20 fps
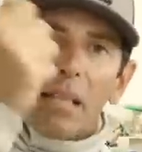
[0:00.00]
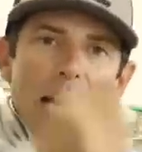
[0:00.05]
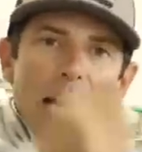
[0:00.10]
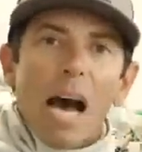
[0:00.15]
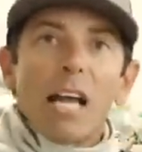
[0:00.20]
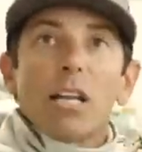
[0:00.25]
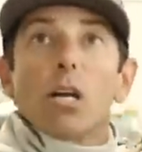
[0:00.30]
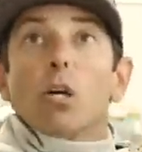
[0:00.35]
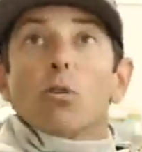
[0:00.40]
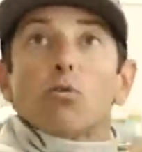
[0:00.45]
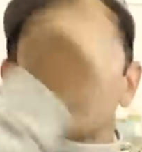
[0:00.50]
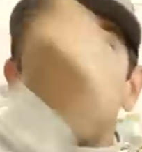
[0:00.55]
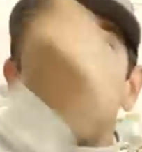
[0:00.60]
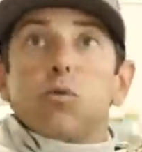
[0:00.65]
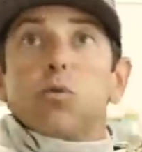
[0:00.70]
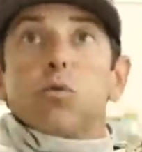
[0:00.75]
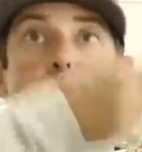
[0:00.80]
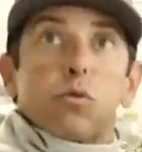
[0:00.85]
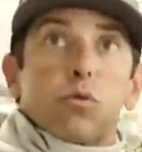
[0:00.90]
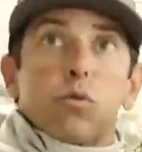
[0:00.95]
not
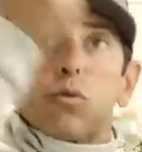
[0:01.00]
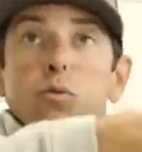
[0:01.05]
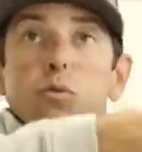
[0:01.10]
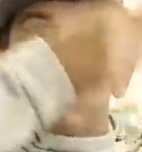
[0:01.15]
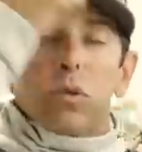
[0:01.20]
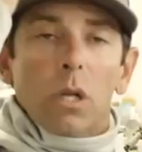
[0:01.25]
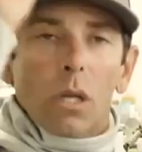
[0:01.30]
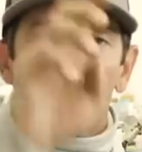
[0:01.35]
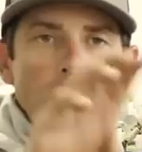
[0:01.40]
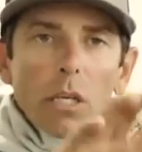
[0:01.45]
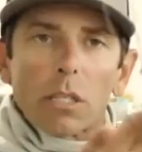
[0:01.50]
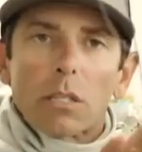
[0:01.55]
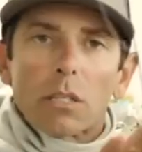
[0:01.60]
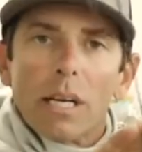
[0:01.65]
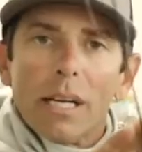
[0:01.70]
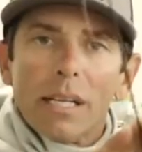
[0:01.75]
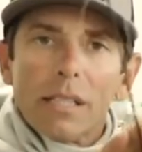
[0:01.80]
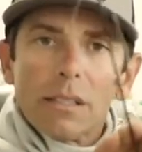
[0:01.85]
just